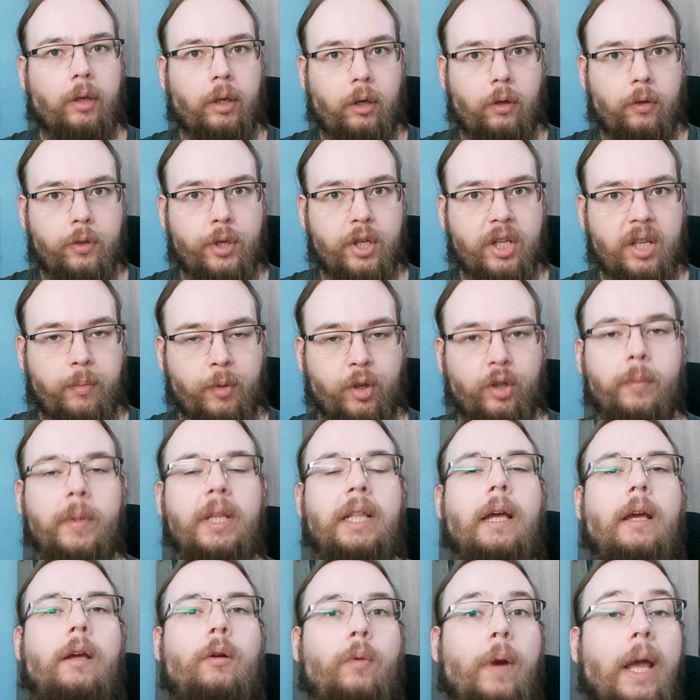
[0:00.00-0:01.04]
You can also support
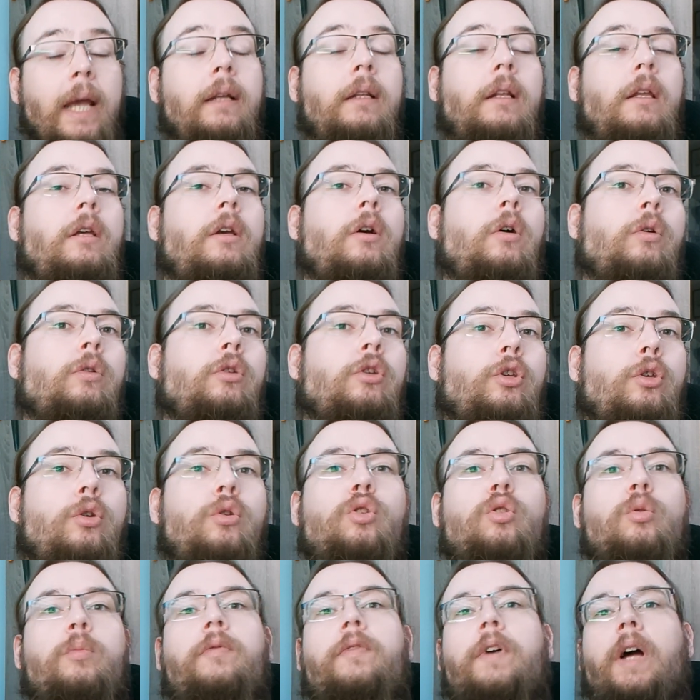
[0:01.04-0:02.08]
me directly on
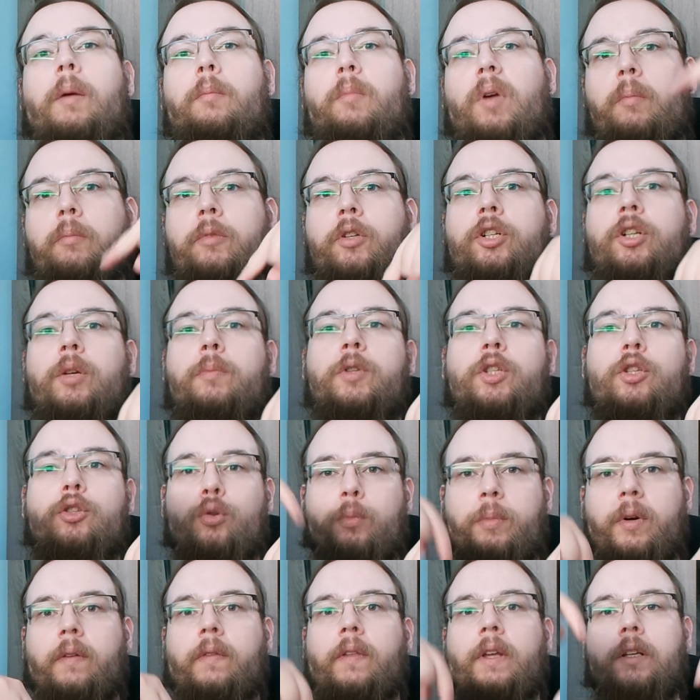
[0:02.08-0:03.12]
YouTube via memberships,
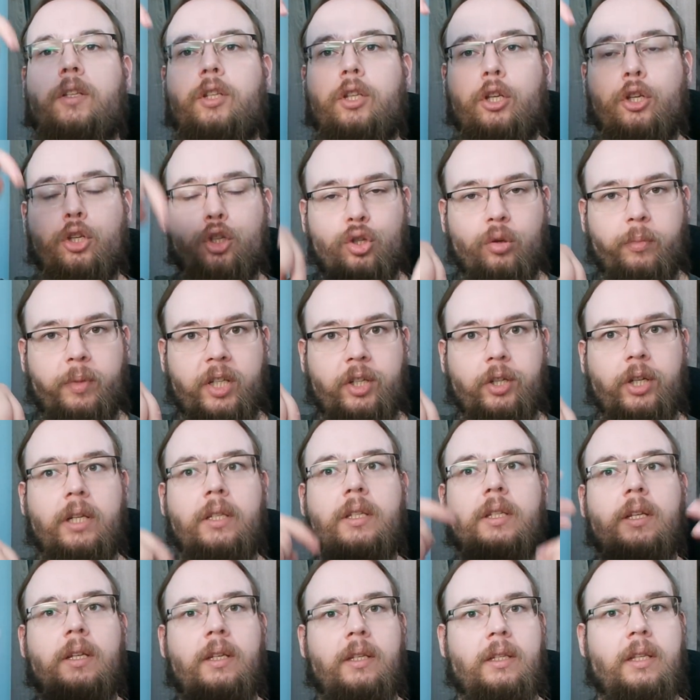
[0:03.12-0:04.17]
super thanks, super
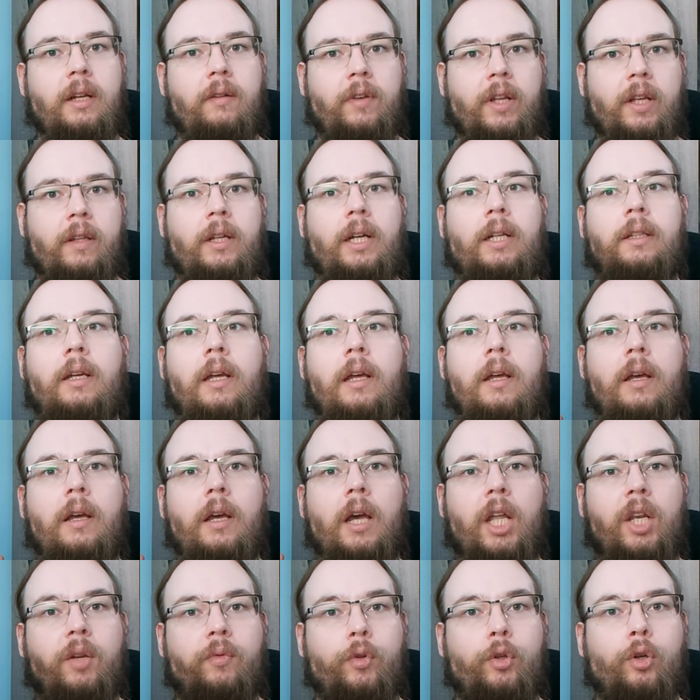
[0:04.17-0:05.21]
chats, stuff like that.
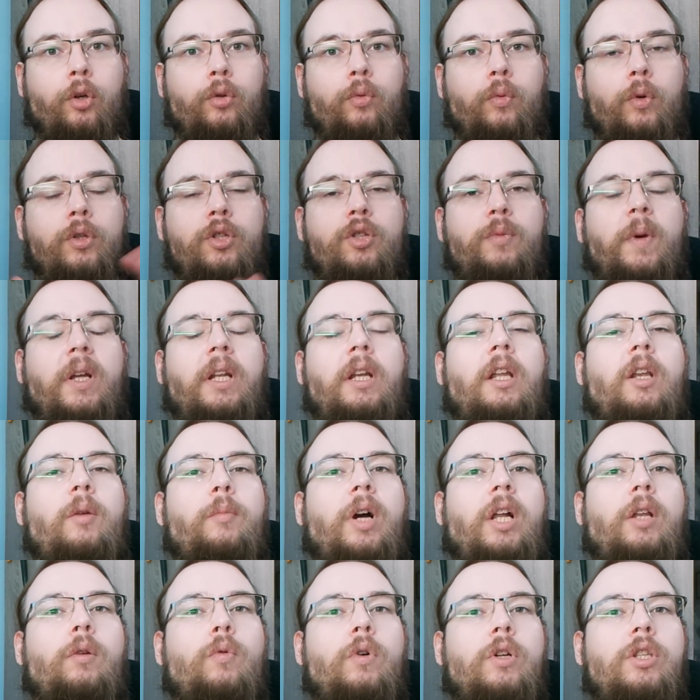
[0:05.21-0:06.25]
And if you don't want to spend
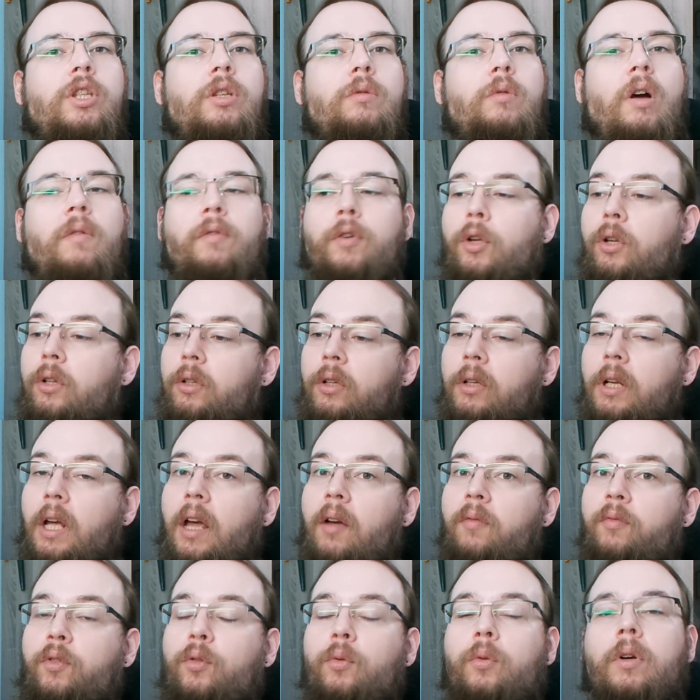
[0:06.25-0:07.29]
any money whatsoever, you don't
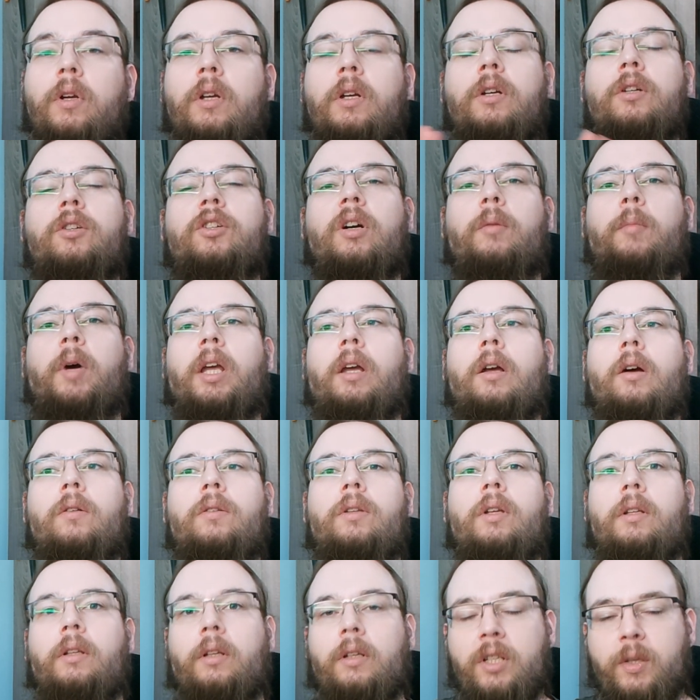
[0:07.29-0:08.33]
have to. Share my
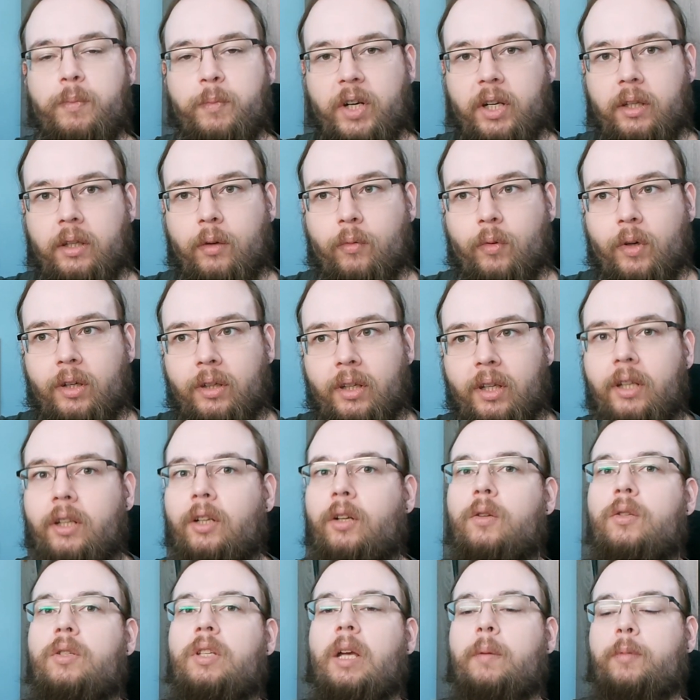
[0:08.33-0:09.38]
content, spread the word,
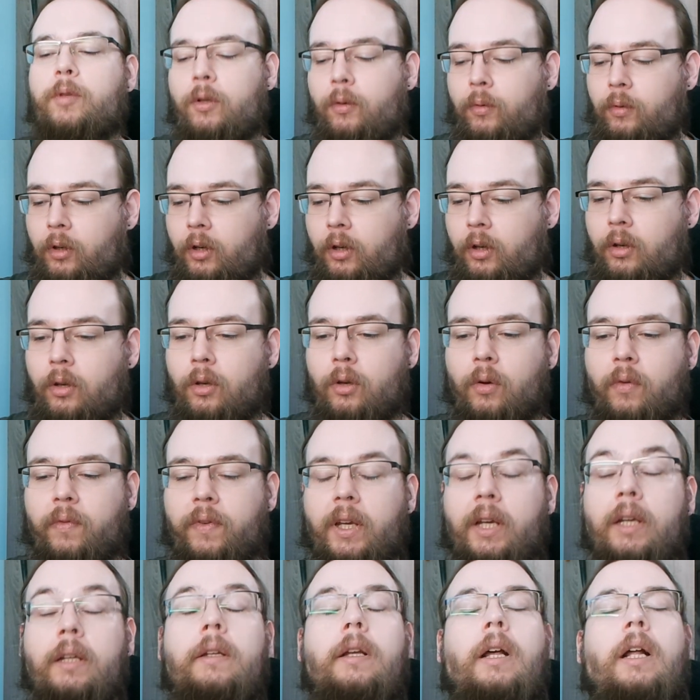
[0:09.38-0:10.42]
it costs you absolutely
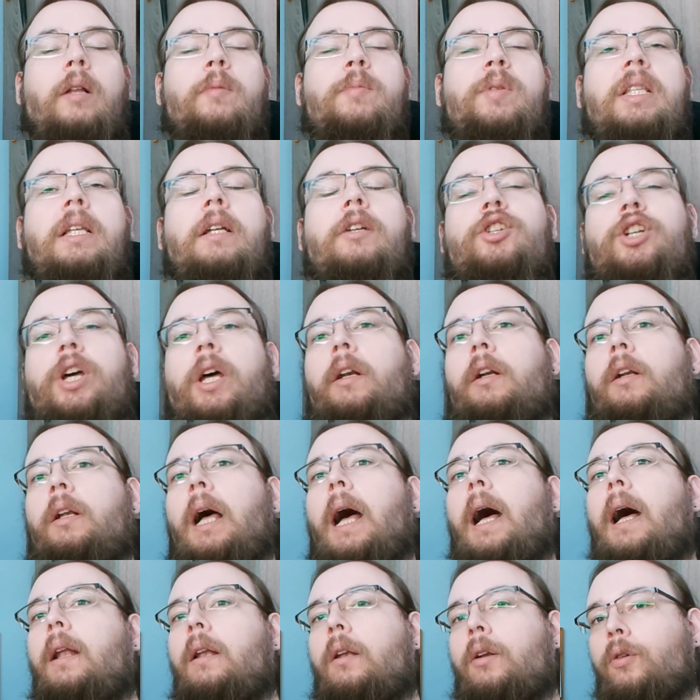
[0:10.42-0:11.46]
nothing and helps the
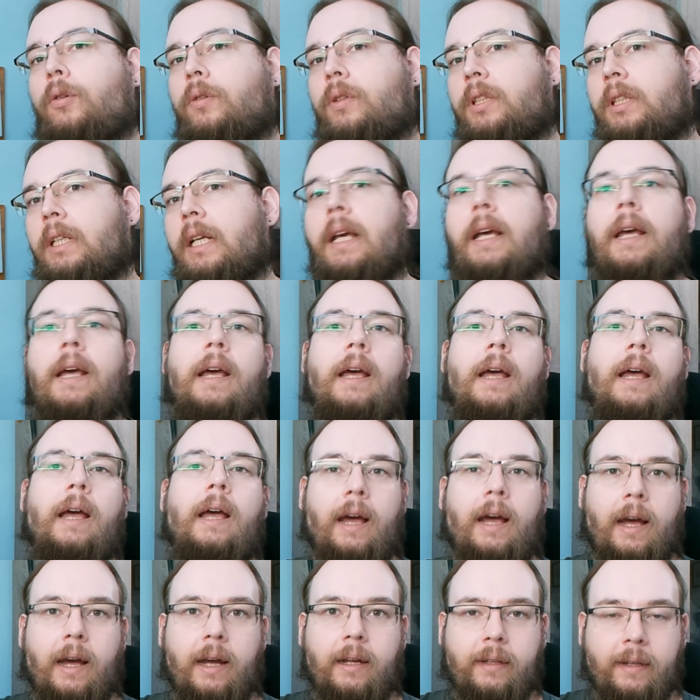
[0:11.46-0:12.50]
channel a lot.
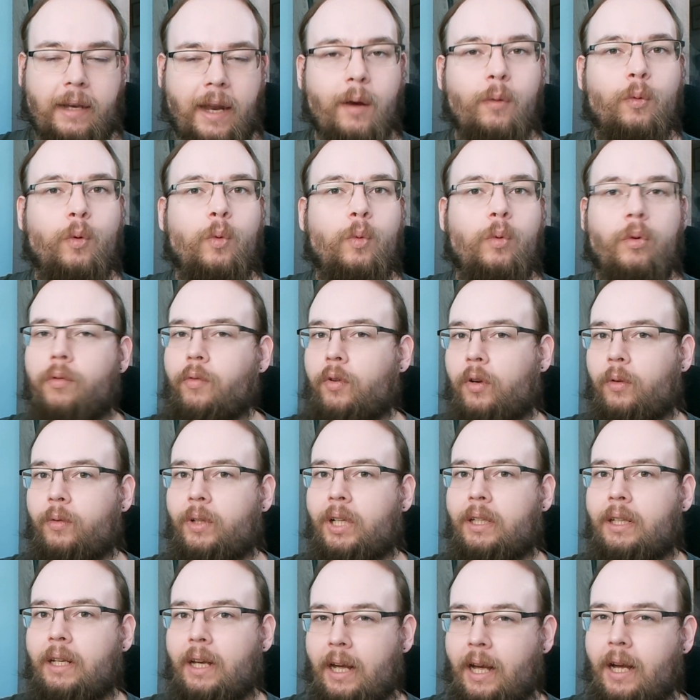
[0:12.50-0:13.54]
And now, we follow
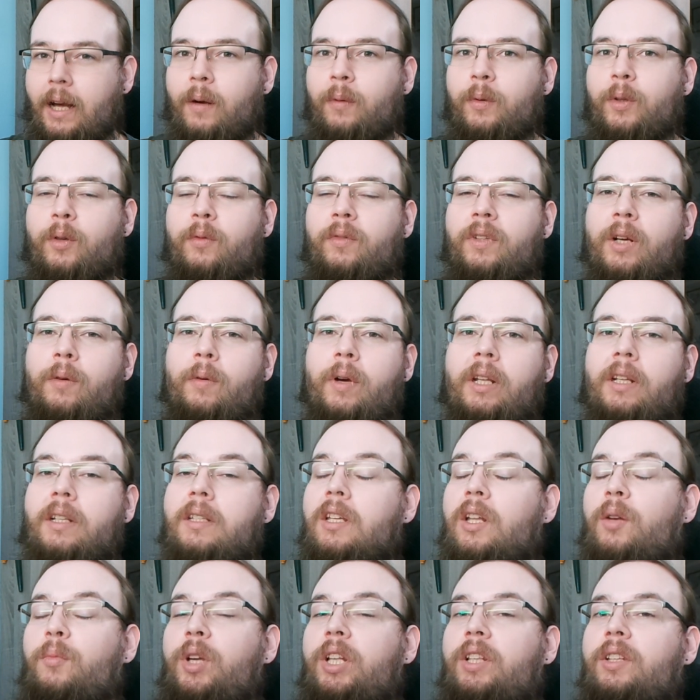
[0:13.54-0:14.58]
that out of the way,
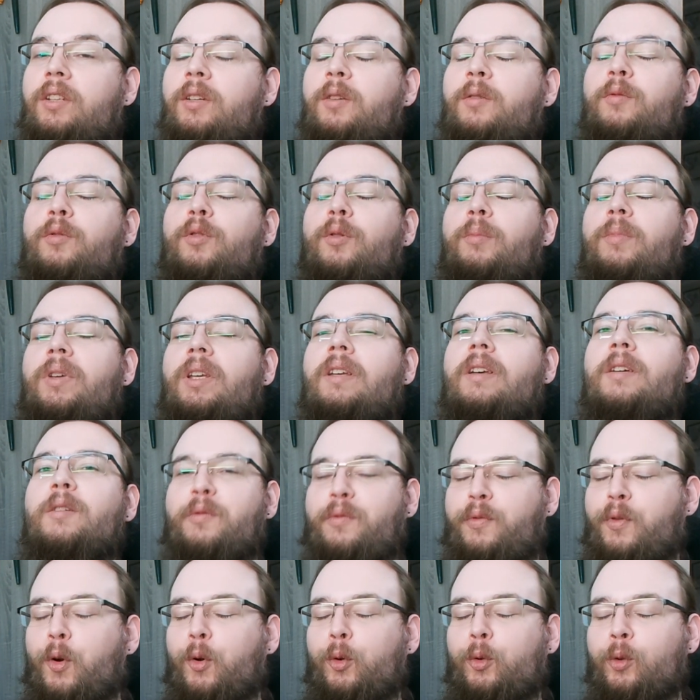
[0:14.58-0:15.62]
that's gonna be it from me
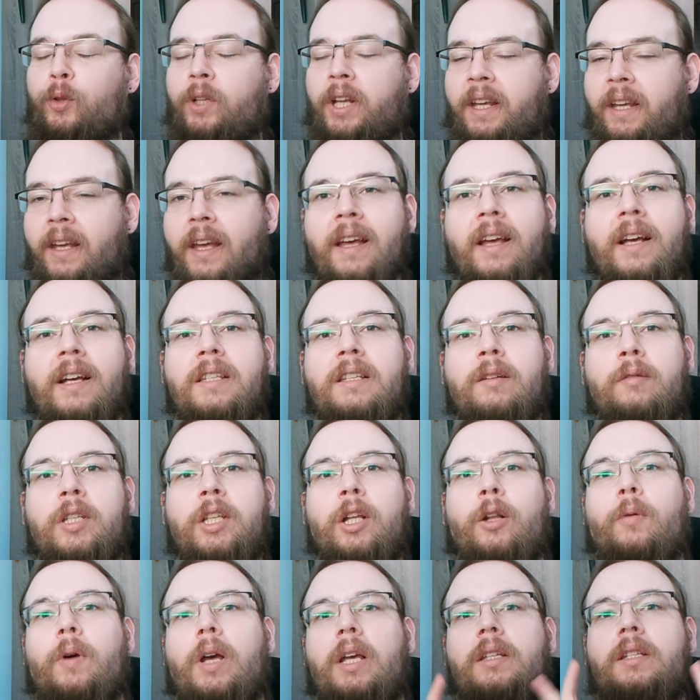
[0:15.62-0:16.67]
for today. So
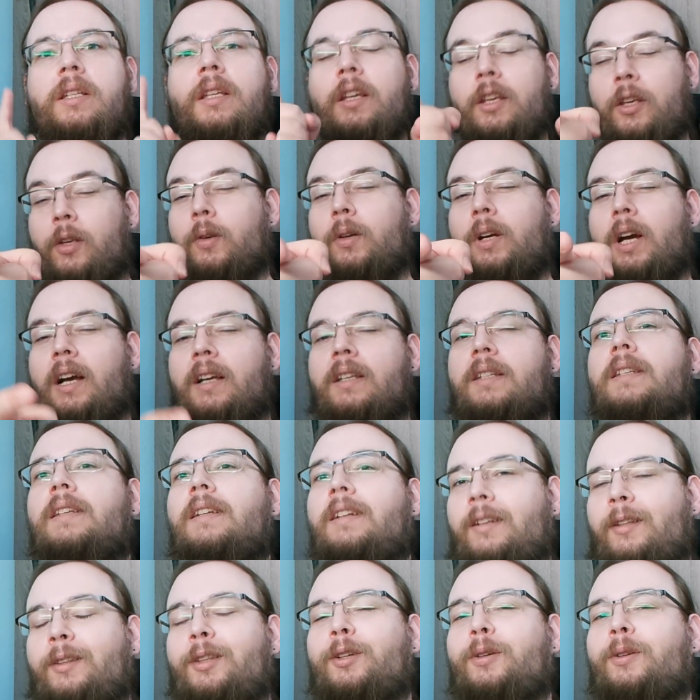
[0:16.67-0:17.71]
as always, you
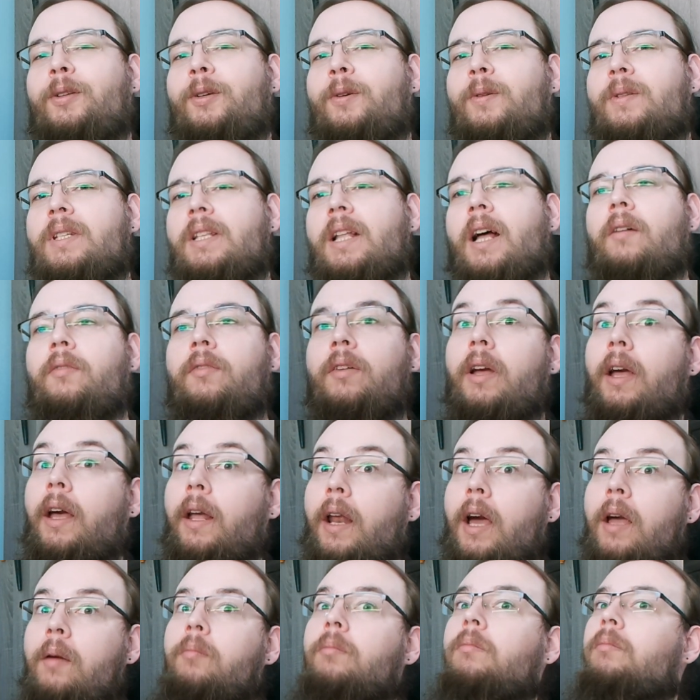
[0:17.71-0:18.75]
guys do the good stuff,
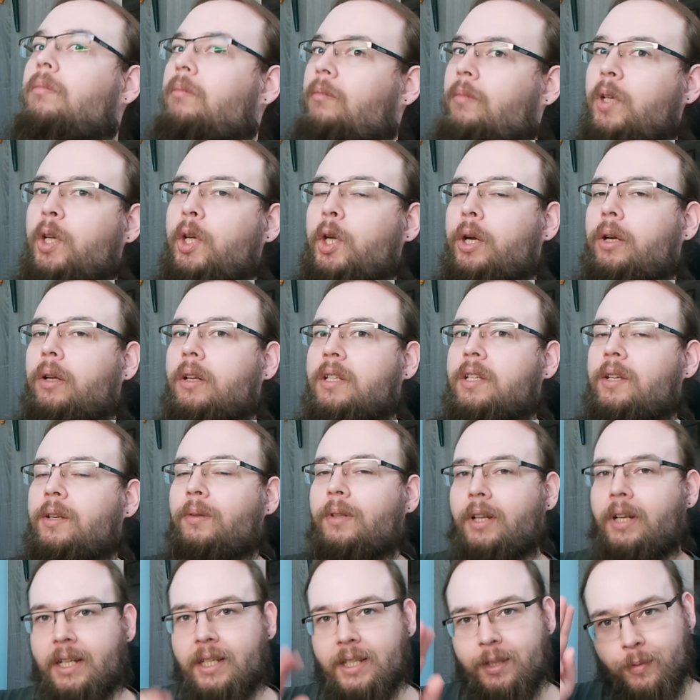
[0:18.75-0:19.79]
and I'm gonna see
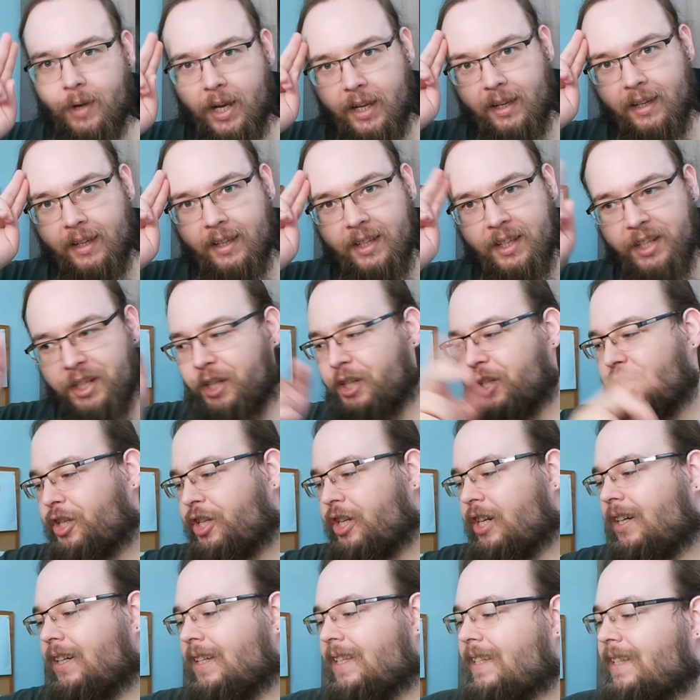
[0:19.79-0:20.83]
you in the next one.
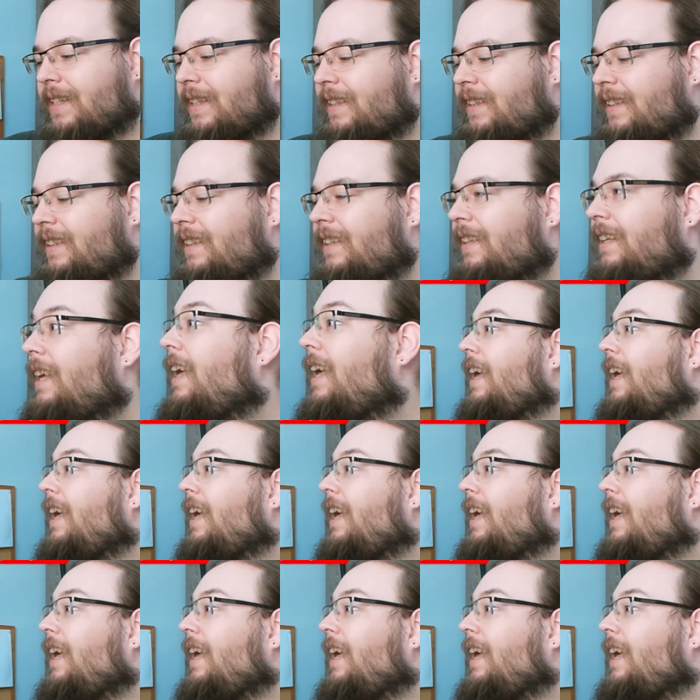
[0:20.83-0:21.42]
Cheers!